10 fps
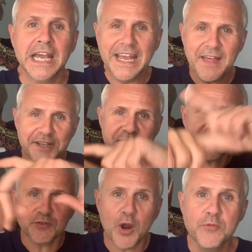and that's
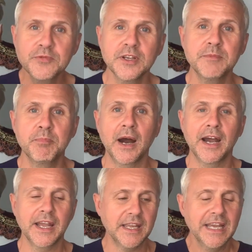surrounded
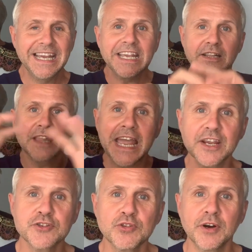by
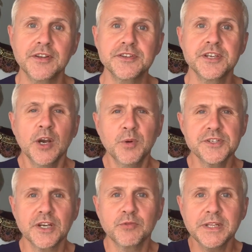electrons, which
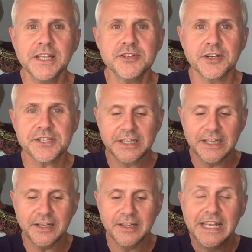are really just
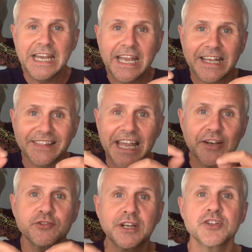little
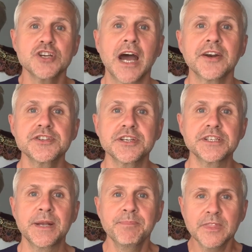electric charges.